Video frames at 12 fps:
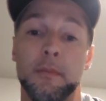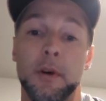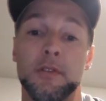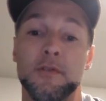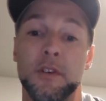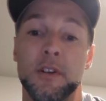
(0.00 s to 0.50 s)

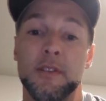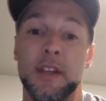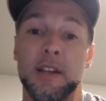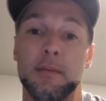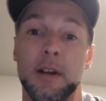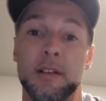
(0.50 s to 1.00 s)
most fun
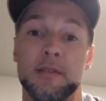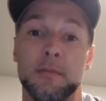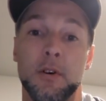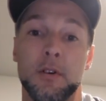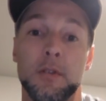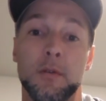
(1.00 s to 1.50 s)
thing about
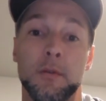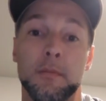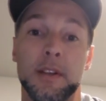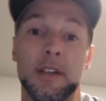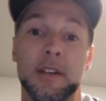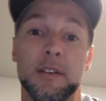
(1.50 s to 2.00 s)
tomorrow would
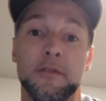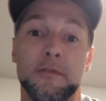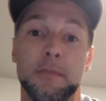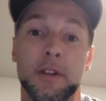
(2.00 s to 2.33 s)
be if